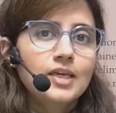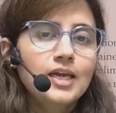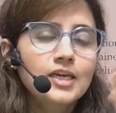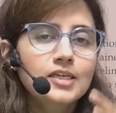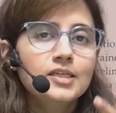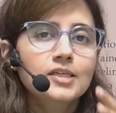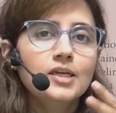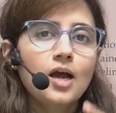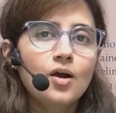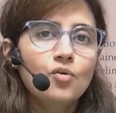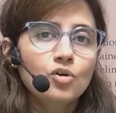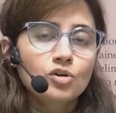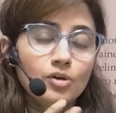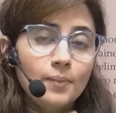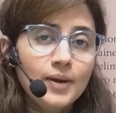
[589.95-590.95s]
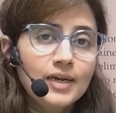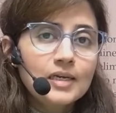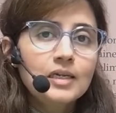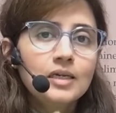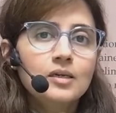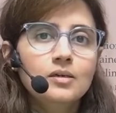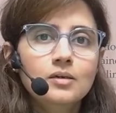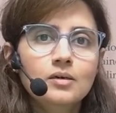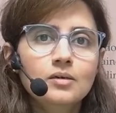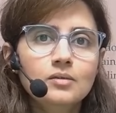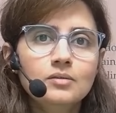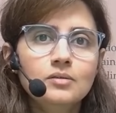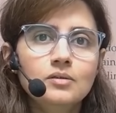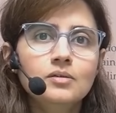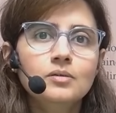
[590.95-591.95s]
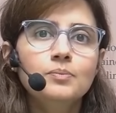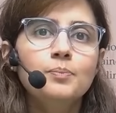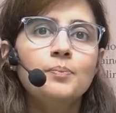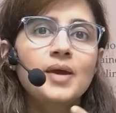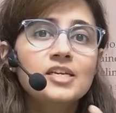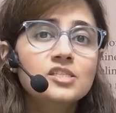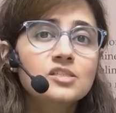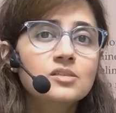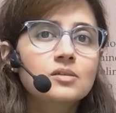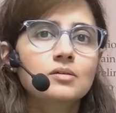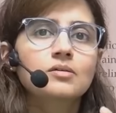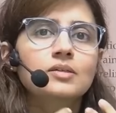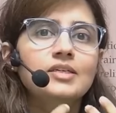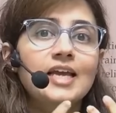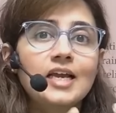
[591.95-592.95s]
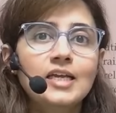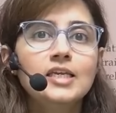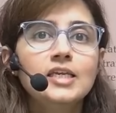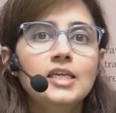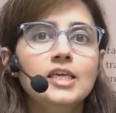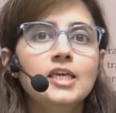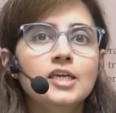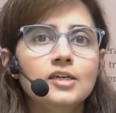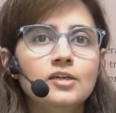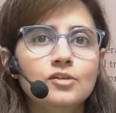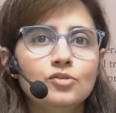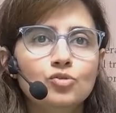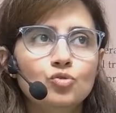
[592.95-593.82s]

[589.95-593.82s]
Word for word: it now automatically learn the best technique